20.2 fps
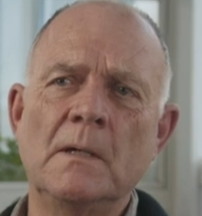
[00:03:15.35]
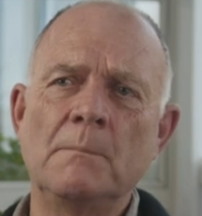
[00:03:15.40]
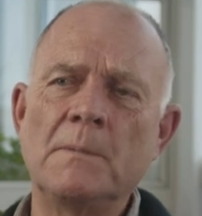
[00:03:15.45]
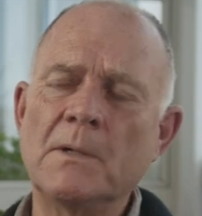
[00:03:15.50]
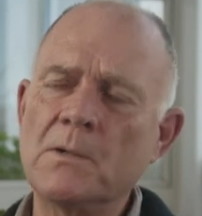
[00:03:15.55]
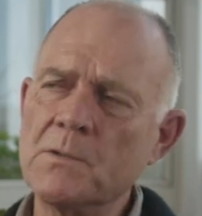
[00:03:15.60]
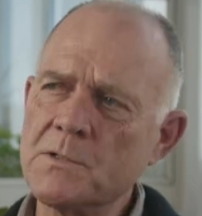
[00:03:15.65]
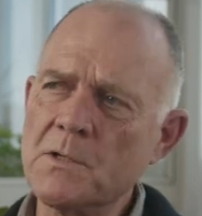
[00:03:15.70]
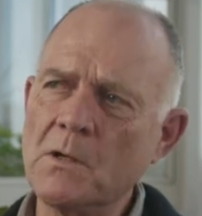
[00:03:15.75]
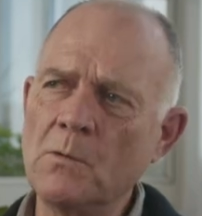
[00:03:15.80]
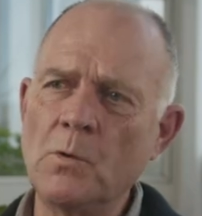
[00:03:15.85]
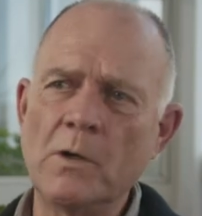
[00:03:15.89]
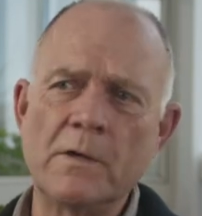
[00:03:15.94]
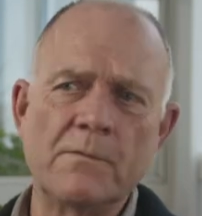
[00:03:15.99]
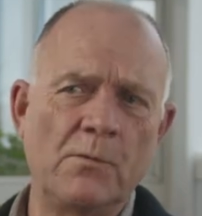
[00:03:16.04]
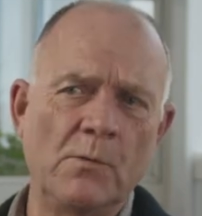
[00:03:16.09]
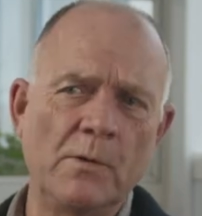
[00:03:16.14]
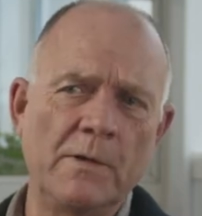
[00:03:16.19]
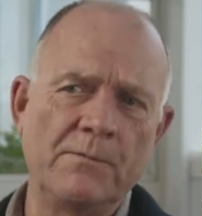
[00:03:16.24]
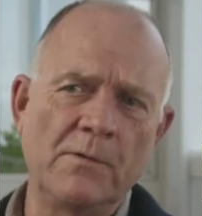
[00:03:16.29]
Because I work
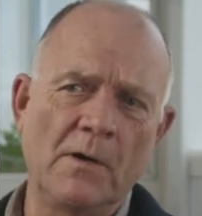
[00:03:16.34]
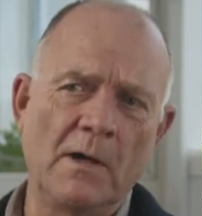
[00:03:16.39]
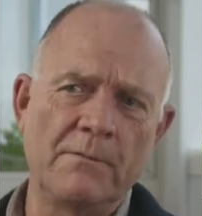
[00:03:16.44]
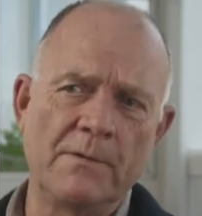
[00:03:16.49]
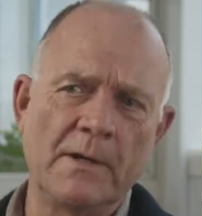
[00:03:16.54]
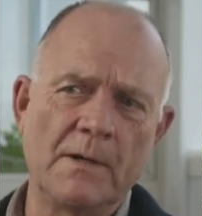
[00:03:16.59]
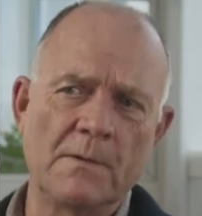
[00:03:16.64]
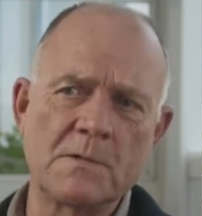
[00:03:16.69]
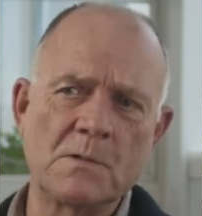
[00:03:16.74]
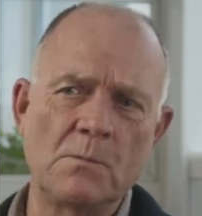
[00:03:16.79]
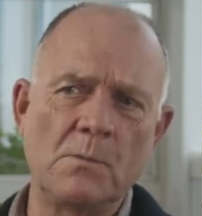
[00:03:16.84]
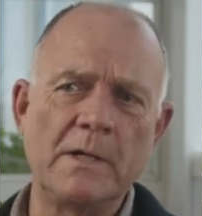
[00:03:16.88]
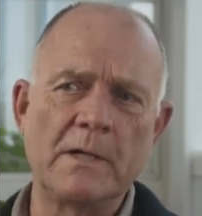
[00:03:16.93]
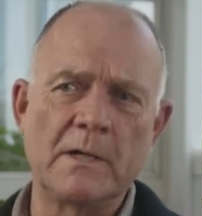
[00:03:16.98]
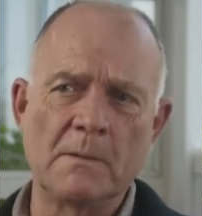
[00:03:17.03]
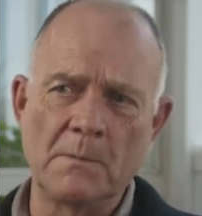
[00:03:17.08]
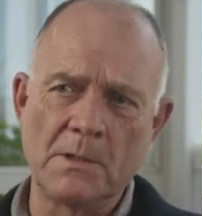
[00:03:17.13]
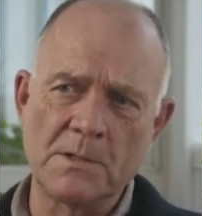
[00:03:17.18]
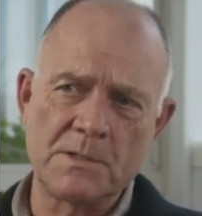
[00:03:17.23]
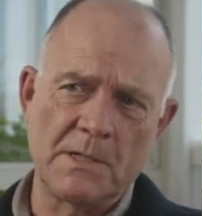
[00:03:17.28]
45 hours a week
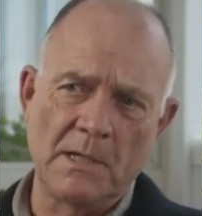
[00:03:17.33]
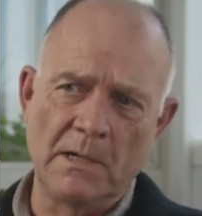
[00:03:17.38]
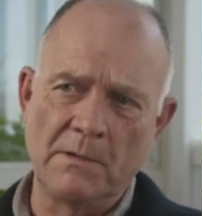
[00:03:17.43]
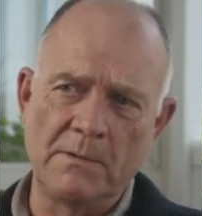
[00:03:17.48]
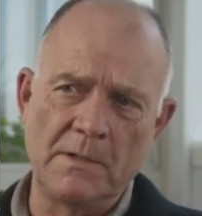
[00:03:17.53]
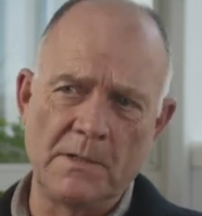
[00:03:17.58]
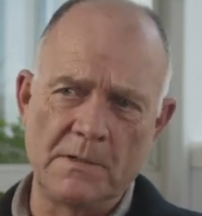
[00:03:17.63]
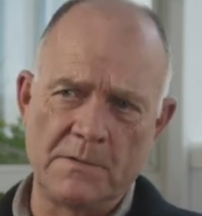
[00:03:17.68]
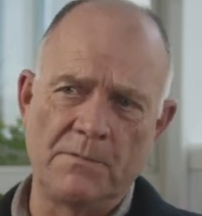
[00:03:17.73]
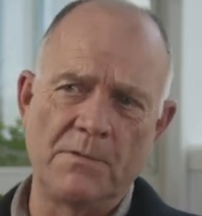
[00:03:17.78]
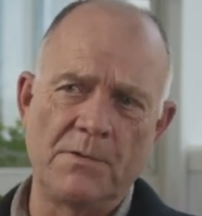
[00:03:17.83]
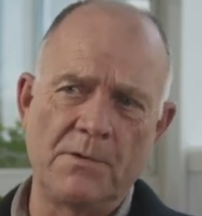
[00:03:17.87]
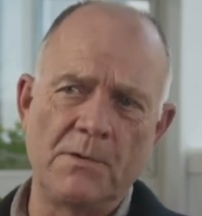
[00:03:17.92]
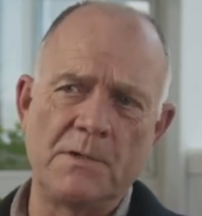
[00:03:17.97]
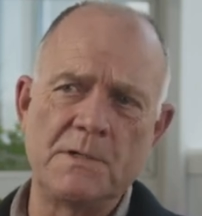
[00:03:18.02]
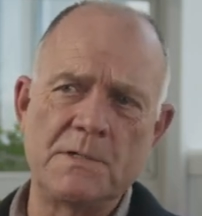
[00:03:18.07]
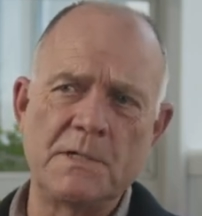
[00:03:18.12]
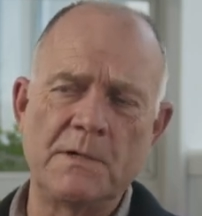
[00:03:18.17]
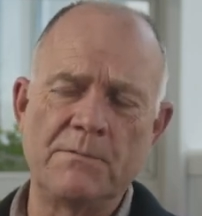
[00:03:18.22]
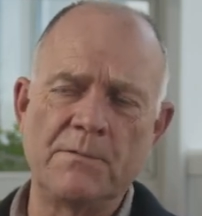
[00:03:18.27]
and my salary is for
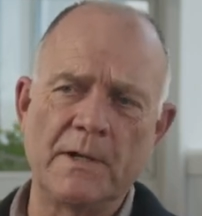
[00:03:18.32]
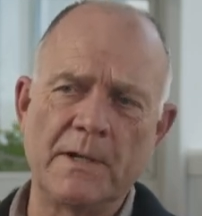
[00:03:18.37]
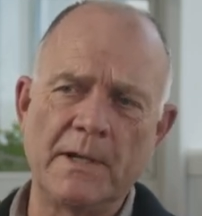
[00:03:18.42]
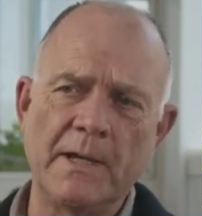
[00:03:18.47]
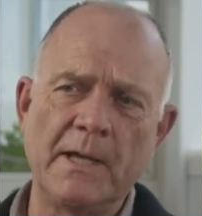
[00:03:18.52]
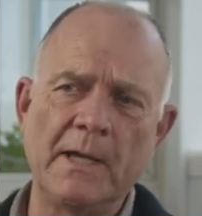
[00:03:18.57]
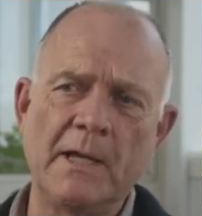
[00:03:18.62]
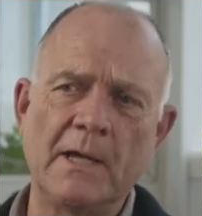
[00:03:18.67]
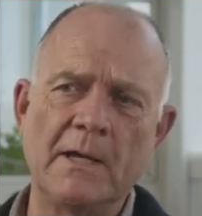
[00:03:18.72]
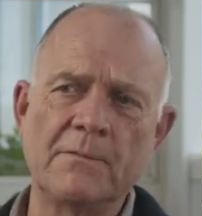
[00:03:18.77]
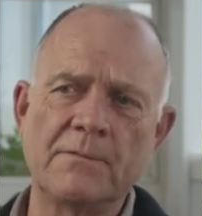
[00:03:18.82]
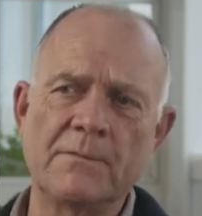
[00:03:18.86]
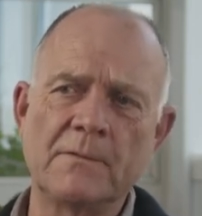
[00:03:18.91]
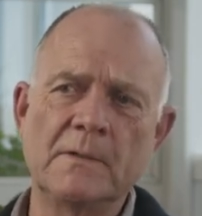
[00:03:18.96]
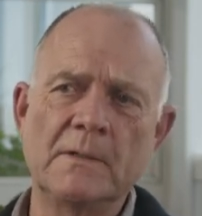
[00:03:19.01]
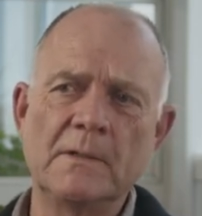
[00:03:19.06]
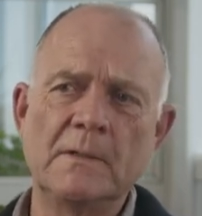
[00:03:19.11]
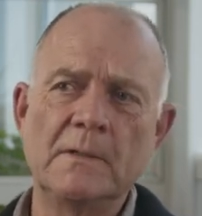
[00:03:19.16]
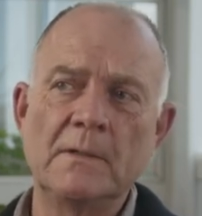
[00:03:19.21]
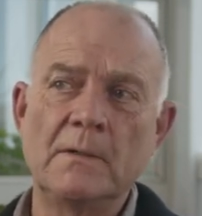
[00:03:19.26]
37 and a half,
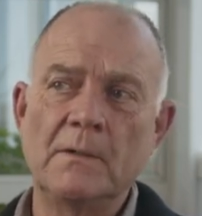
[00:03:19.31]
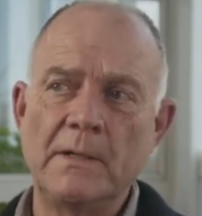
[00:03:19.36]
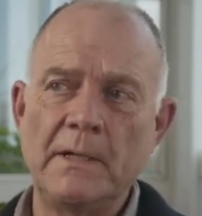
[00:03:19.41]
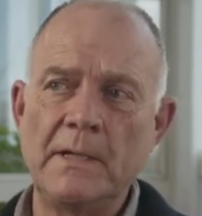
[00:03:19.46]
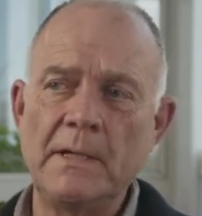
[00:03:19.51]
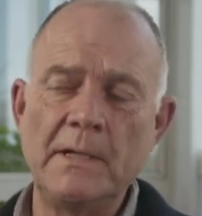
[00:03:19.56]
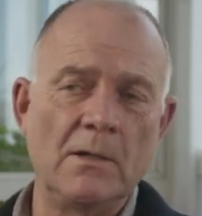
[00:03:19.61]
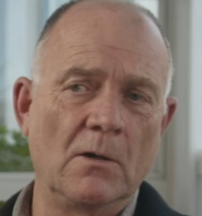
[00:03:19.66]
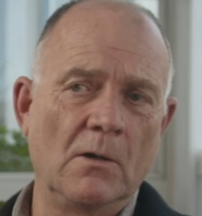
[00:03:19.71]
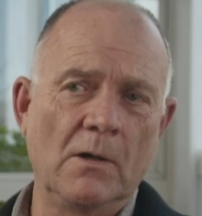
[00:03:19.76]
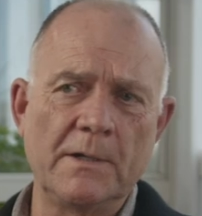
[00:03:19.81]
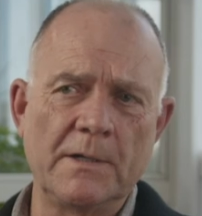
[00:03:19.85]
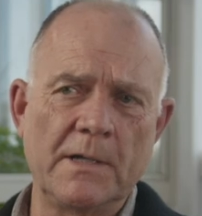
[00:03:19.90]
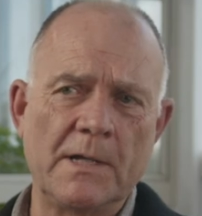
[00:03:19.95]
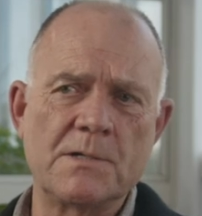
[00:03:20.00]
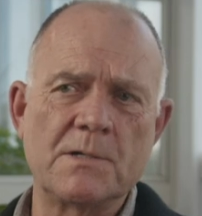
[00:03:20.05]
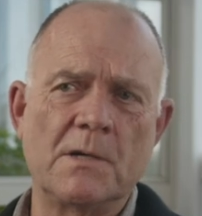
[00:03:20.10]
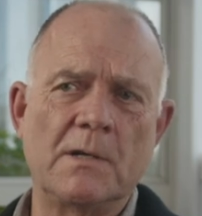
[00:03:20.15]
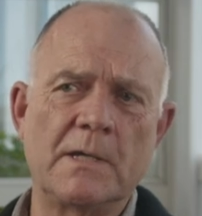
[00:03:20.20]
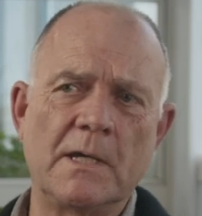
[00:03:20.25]
any
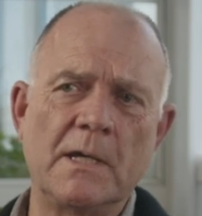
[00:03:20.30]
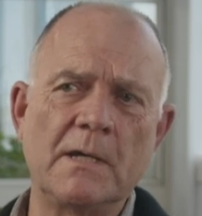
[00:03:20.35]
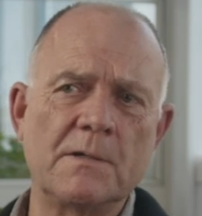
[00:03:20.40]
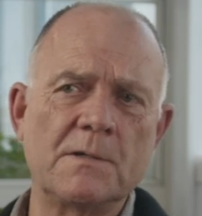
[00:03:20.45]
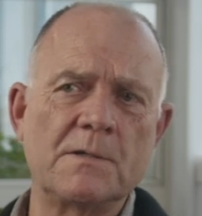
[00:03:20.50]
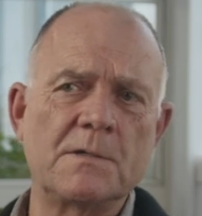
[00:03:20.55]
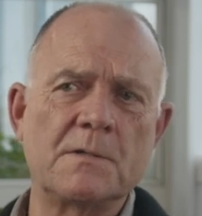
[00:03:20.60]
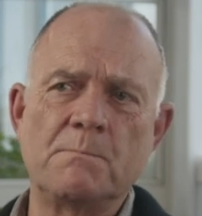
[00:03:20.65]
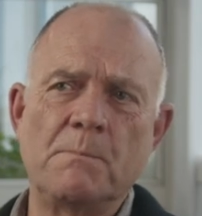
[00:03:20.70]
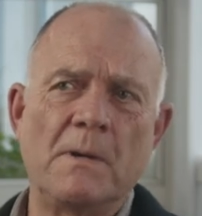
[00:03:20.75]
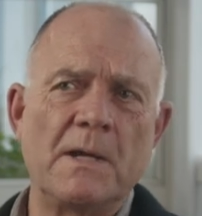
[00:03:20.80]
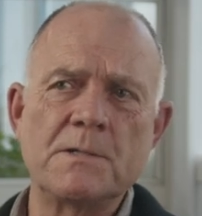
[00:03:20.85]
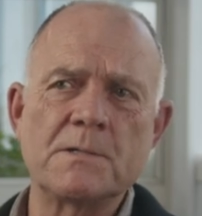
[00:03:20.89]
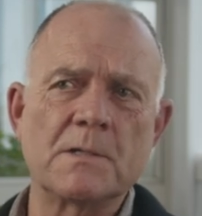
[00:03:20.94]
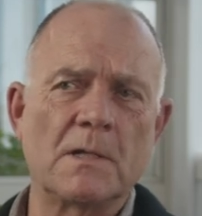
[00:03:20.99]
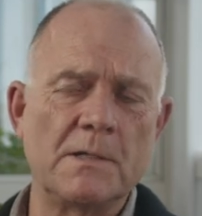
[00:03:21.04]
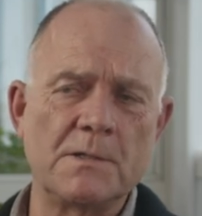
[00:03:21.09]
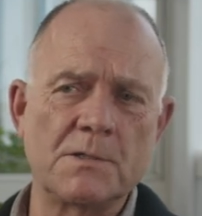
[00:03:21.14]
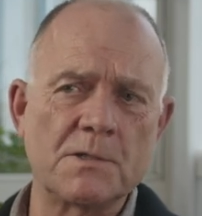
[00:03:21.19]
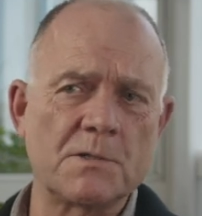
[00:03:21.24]
holidays I get, it's
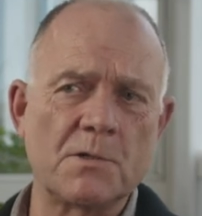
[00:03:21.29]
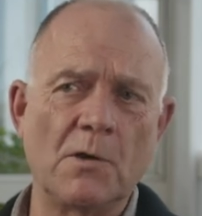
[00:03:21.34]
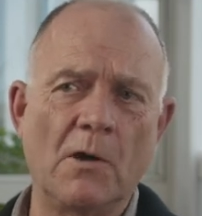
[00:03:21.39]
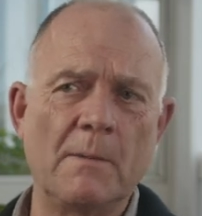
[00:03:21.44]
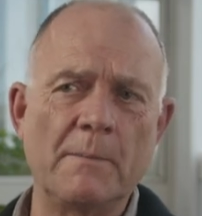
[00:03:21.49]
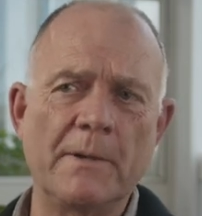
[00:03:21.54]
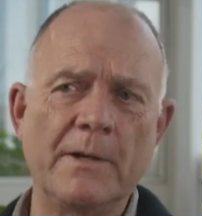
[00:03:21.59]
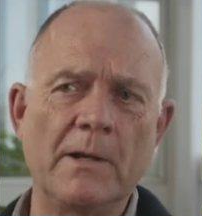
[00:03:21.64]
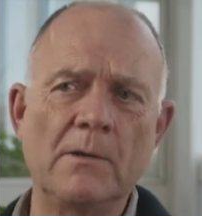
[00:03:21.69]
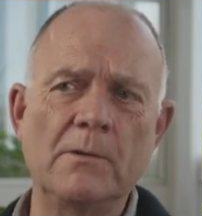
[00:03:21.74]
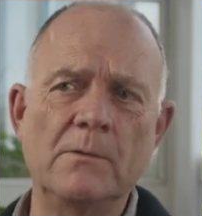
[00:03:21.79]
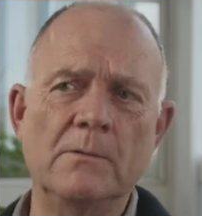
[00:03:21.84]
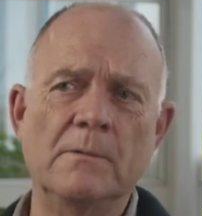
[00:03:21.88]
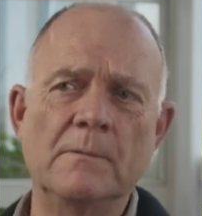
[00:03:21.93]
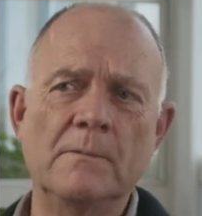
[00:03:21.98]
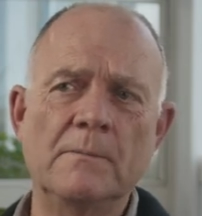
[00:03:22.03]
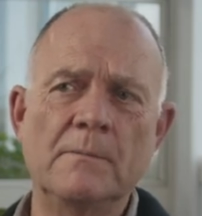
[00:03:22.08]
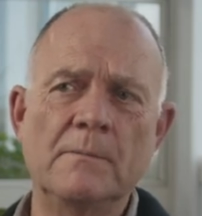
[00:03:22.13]
basically just time in lieu.